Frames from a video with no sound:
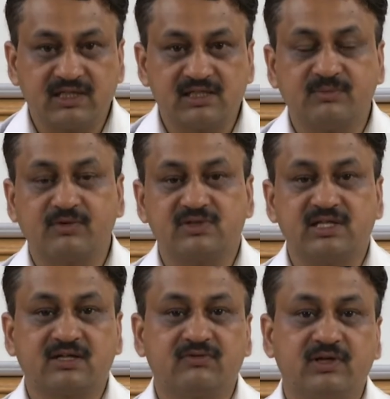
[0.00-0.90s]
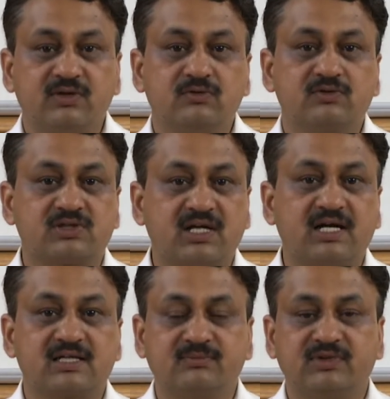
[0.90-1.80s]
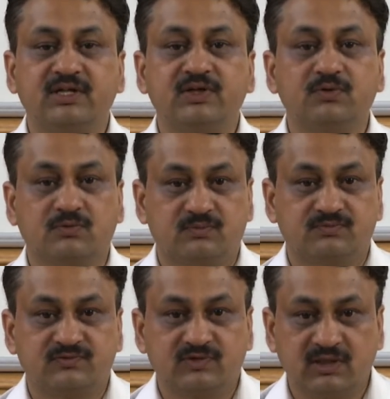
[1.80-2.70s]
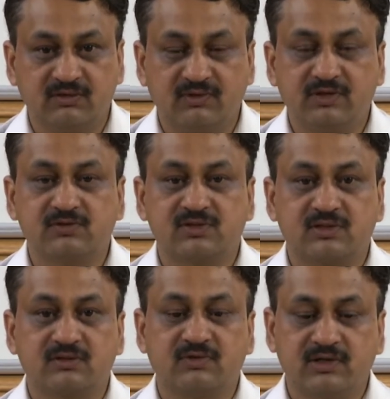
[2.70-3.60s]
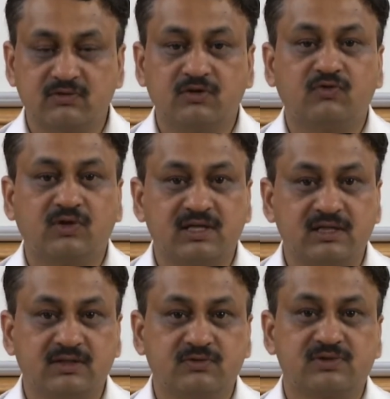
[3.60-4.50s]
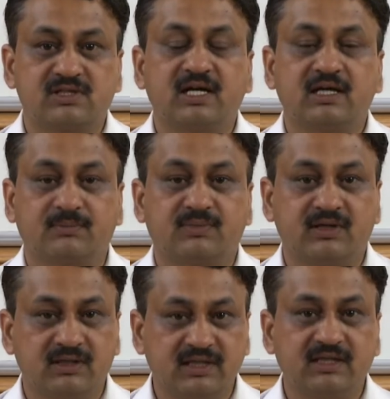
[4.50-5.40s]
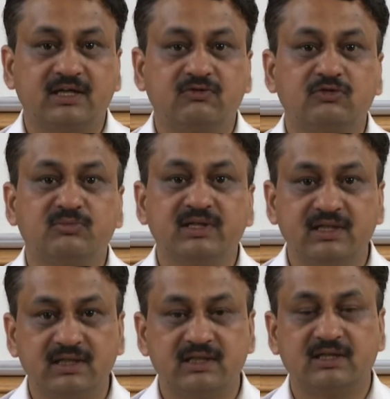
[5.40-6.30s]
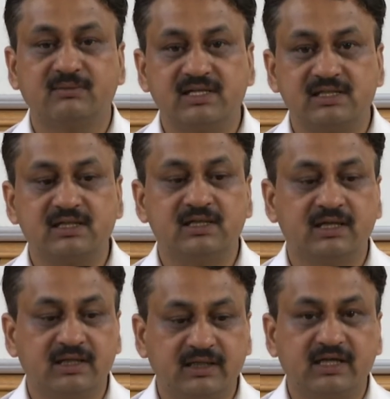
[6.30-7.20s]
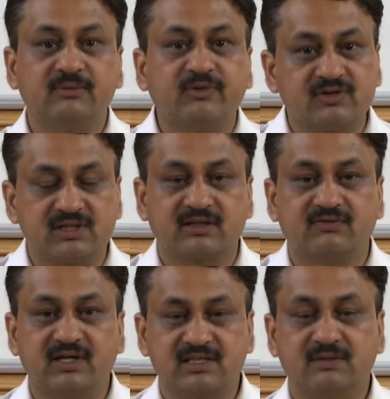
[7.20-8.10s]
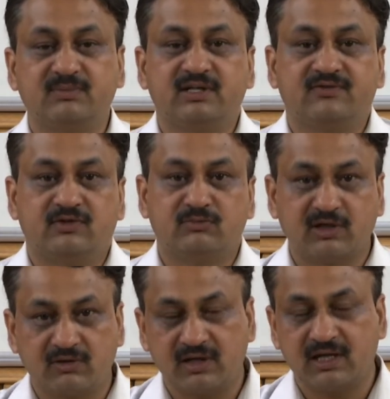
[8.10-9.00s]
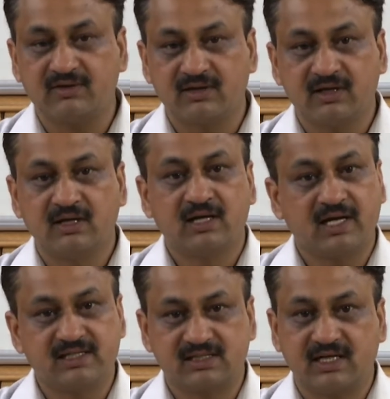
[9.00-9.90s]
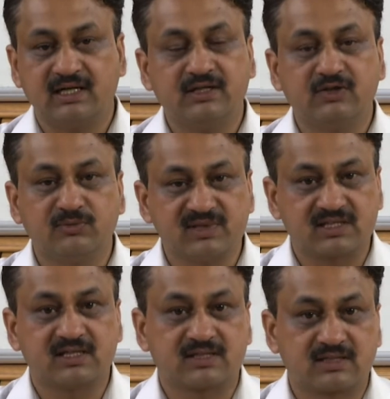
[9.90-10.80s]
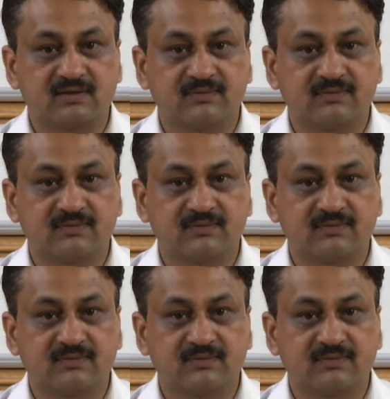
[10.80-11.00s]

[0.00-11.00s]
is a project when you start something new. When you go for a new startup, then that would be termed as a green project. For example, if tomorrow I start a new business,